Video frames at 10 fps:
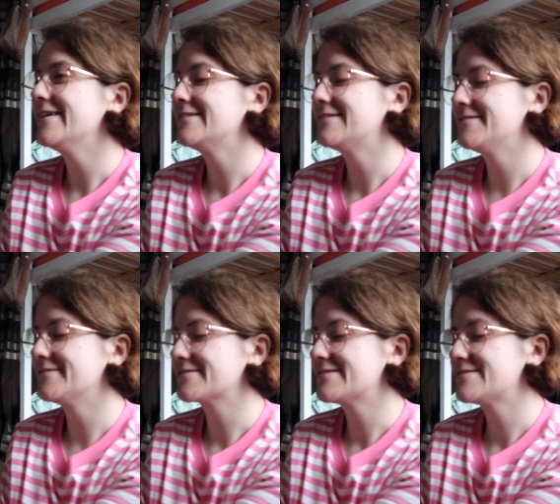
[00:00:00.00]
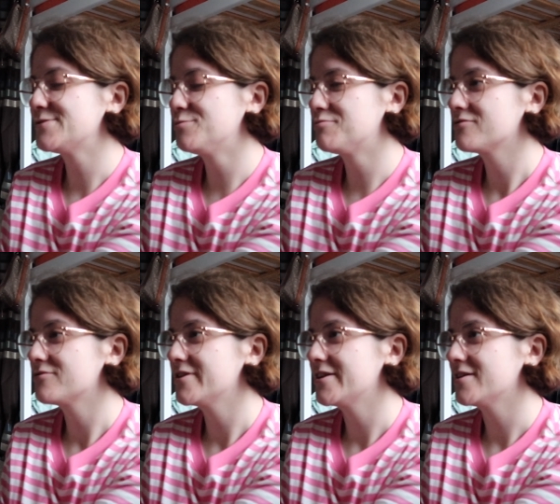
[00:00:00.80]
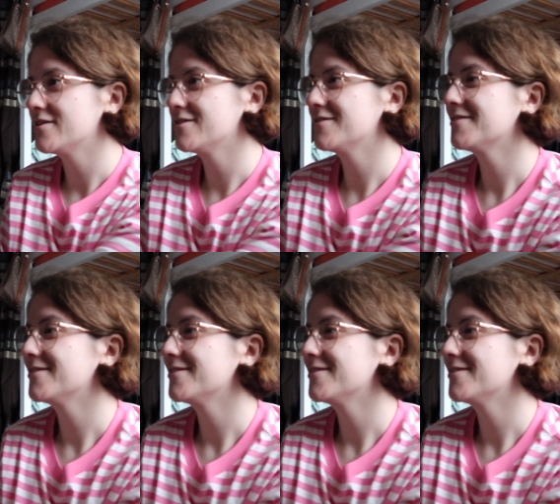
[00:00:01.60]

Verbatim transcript: It looks so pretty.